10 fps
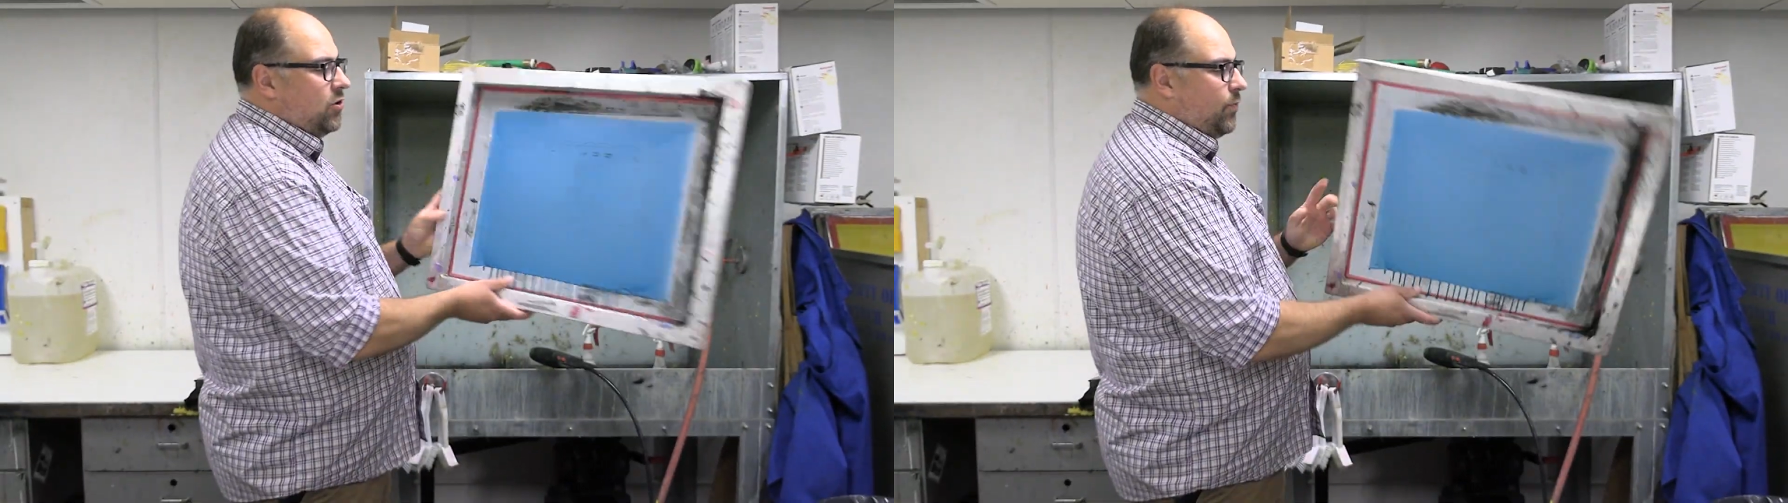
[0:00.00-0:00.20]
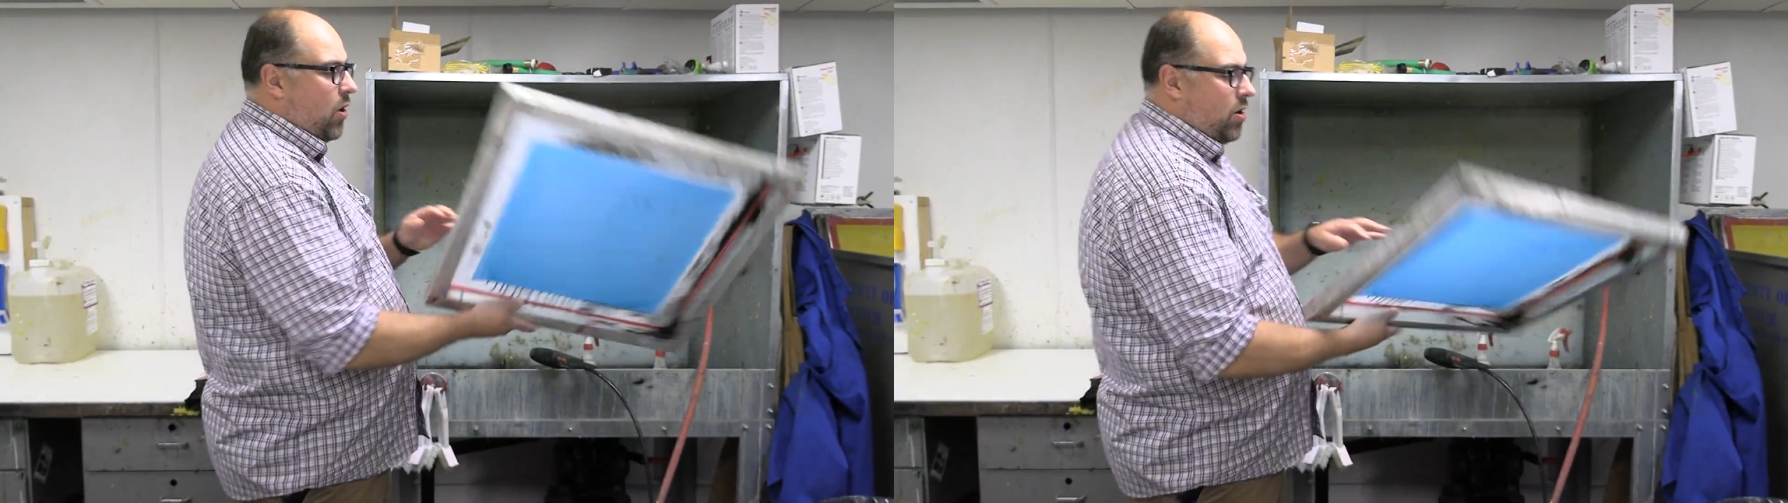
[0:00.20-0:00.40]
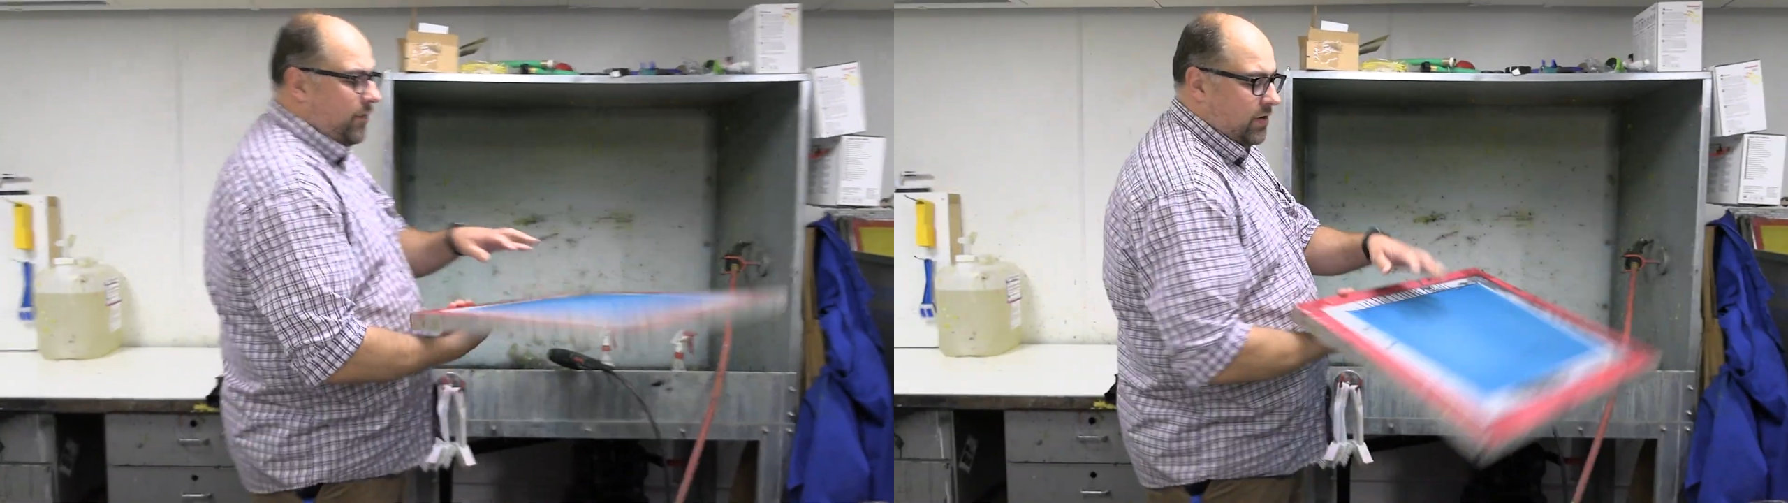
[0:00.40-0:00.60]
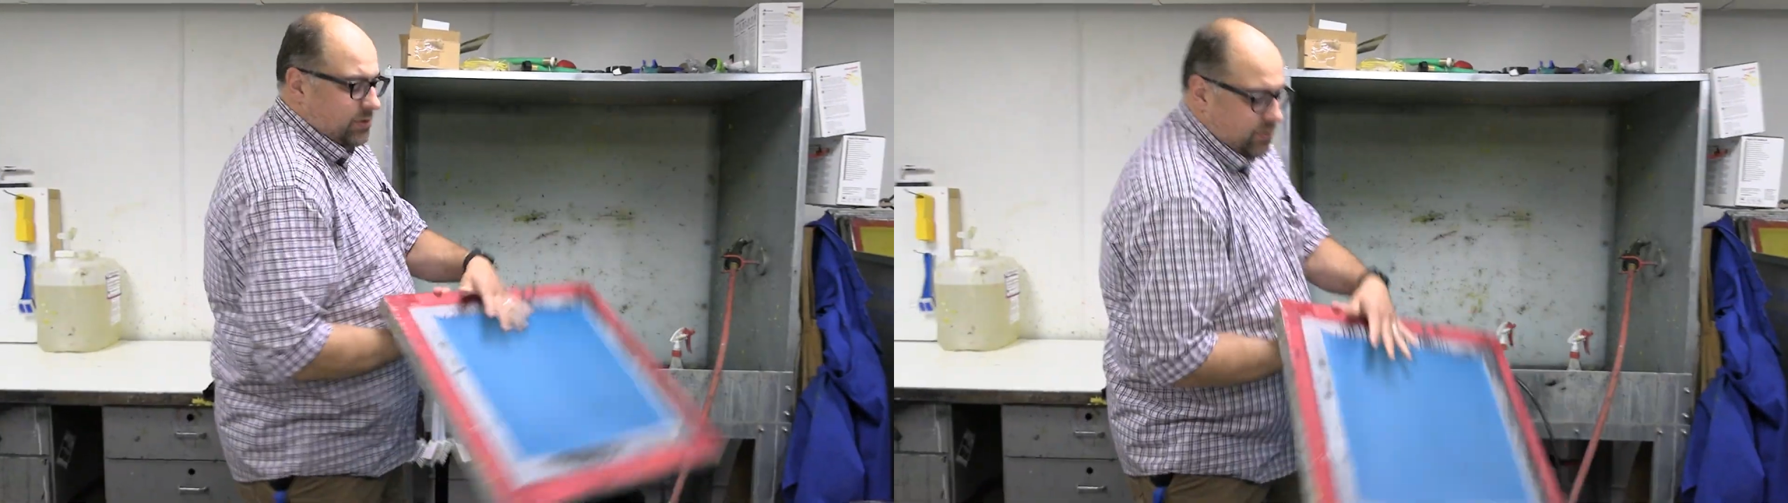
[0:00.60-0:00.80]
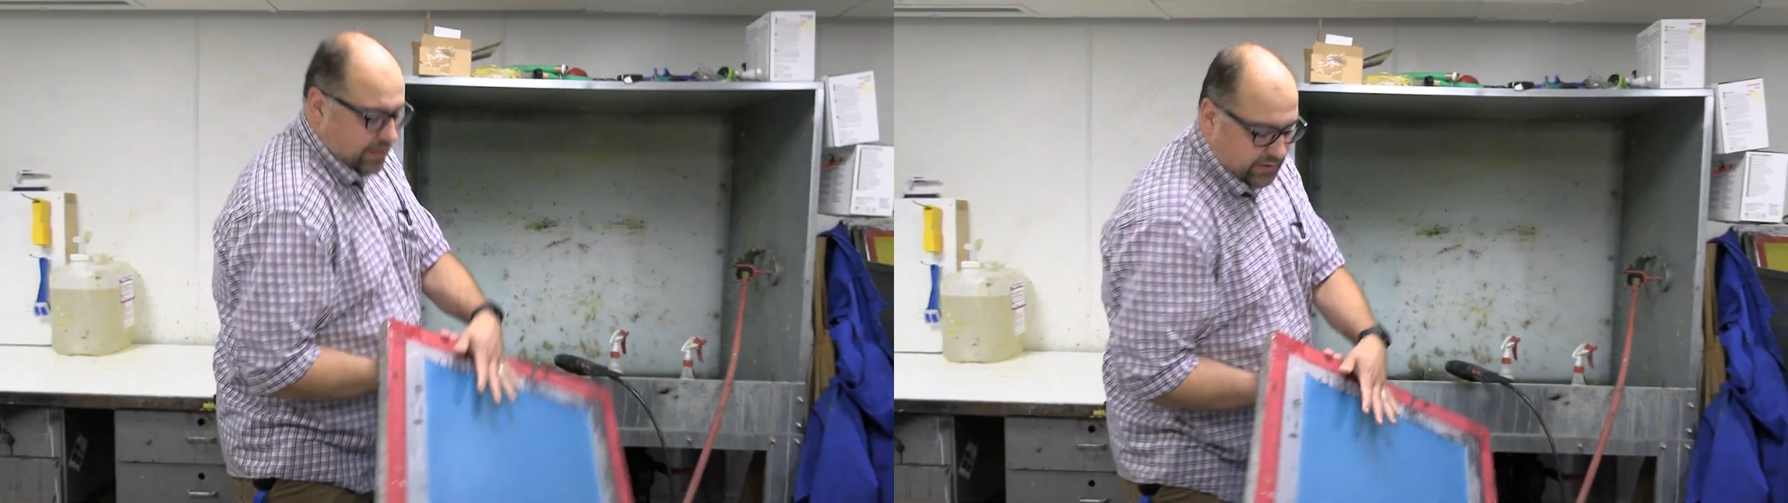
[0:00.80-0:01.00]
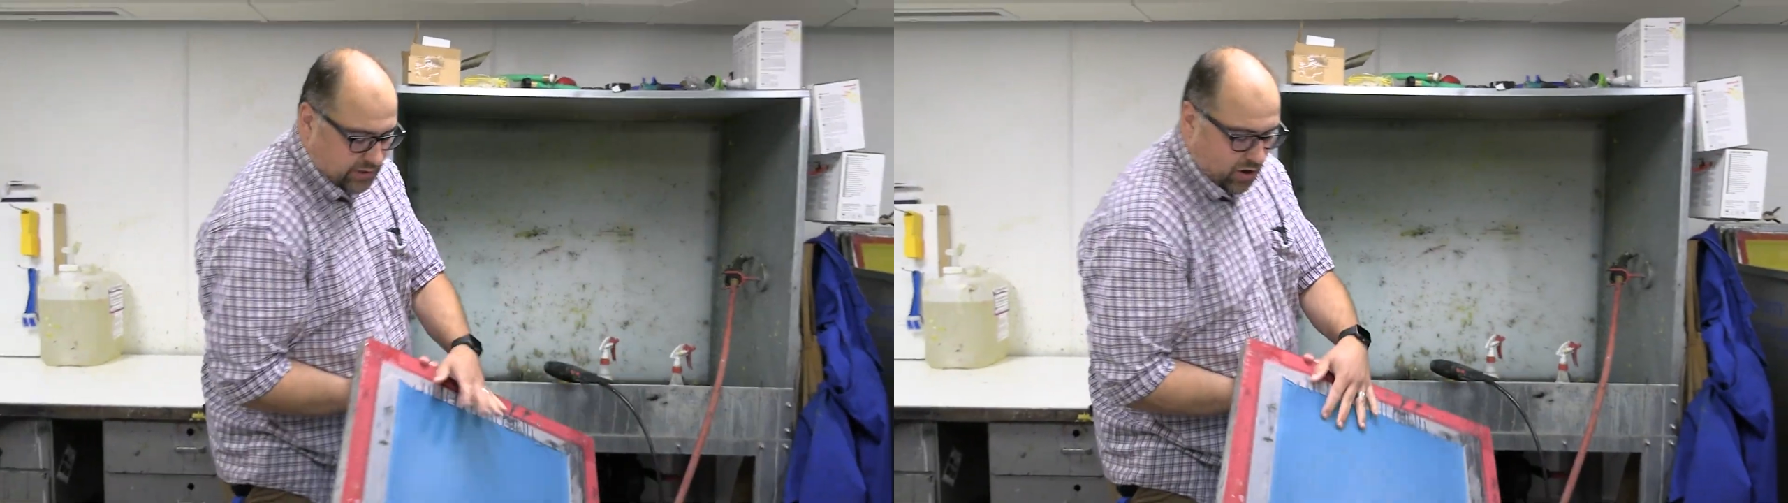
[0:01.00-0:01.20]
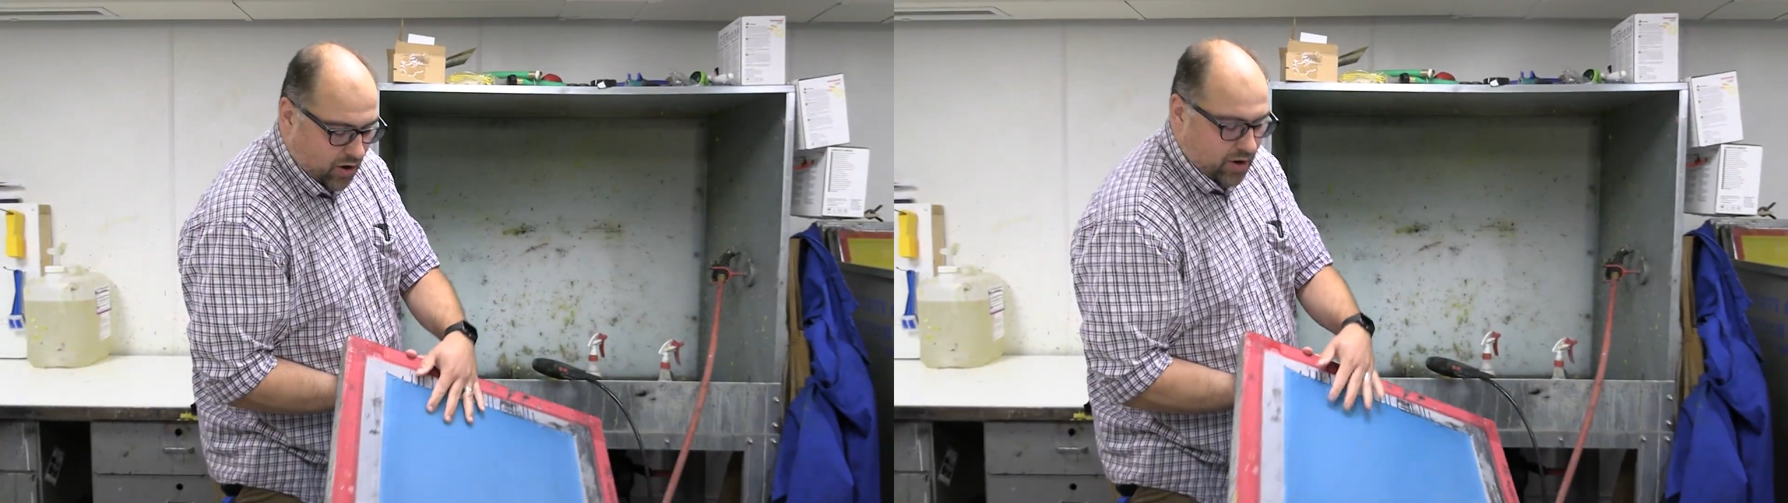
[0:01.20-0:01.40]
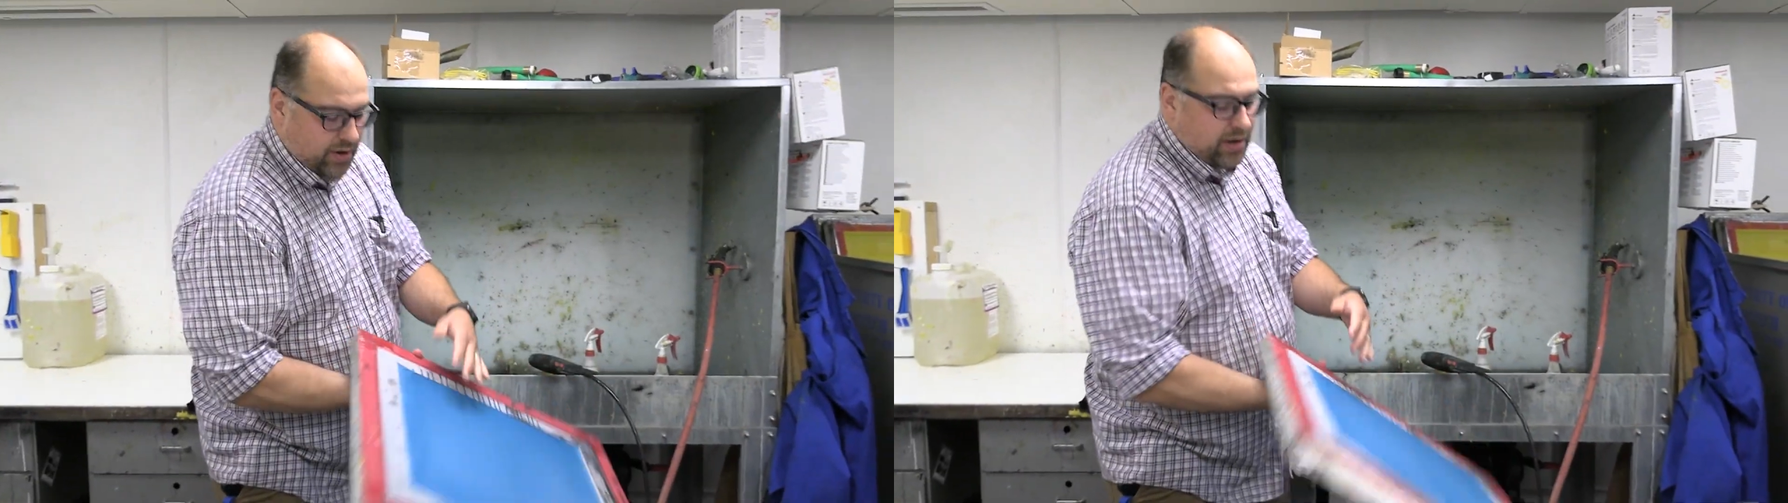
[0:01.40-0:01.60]
So part of our screen is
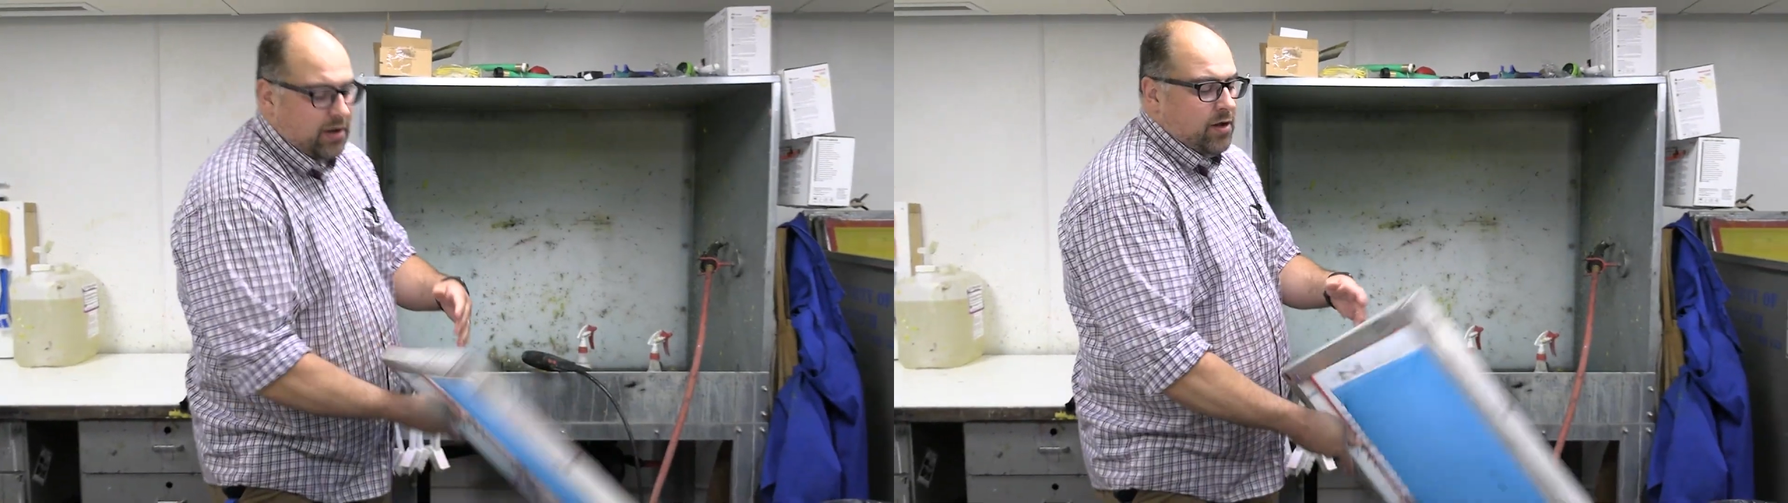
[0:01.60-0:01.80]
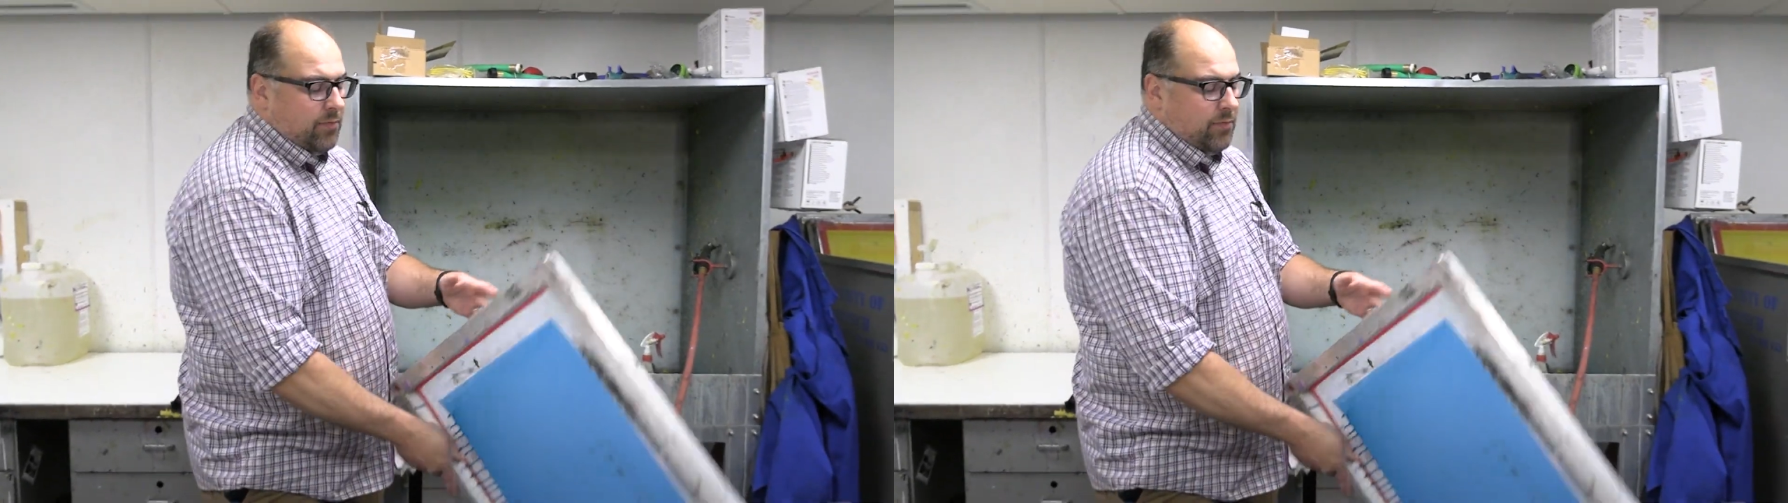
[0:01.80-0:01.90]
hard,